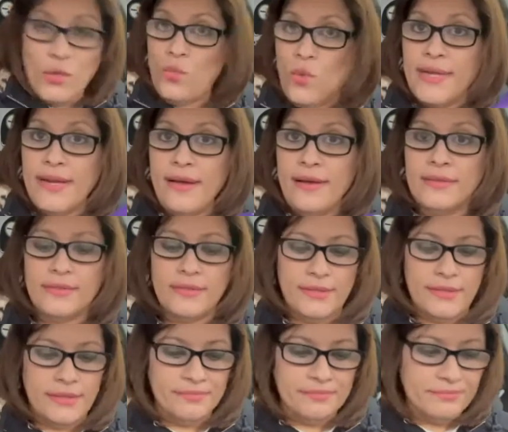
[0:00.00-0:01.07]
Why not?
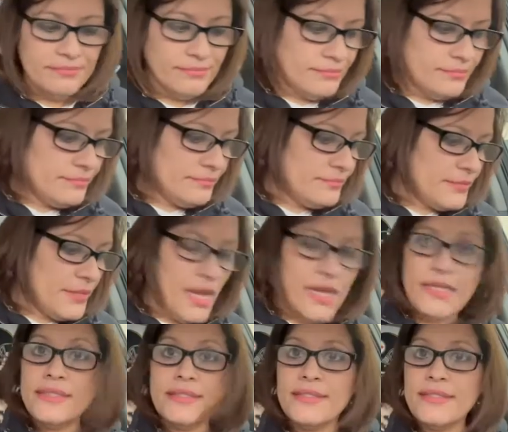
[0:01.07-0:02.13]
I
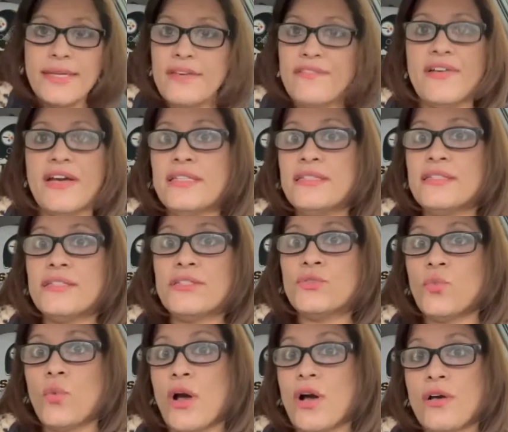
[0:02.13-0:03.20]
need to take advantage
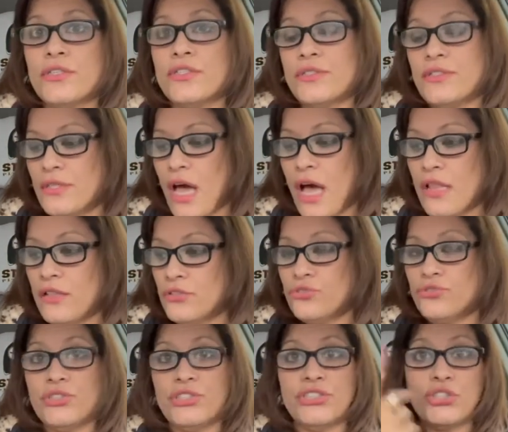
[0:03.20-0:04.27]
while the Dollar
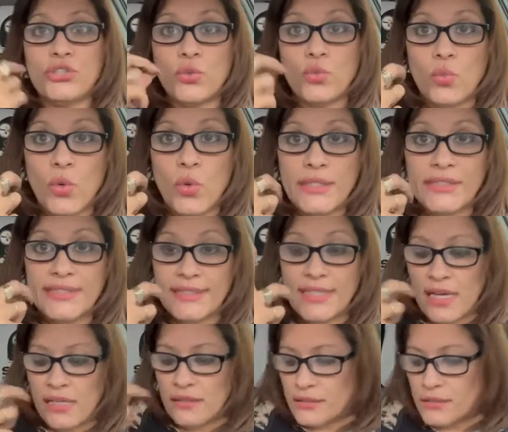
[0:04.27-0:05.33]
Tree is still
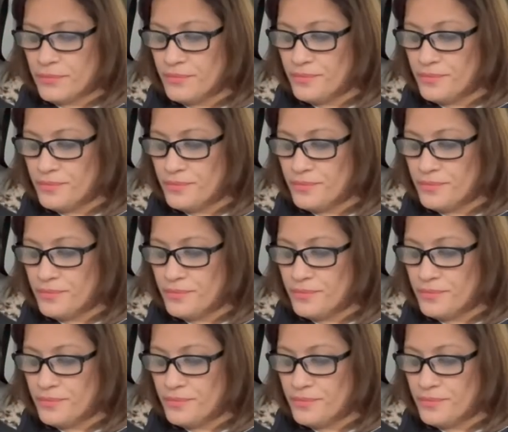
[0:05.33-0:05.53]
$1.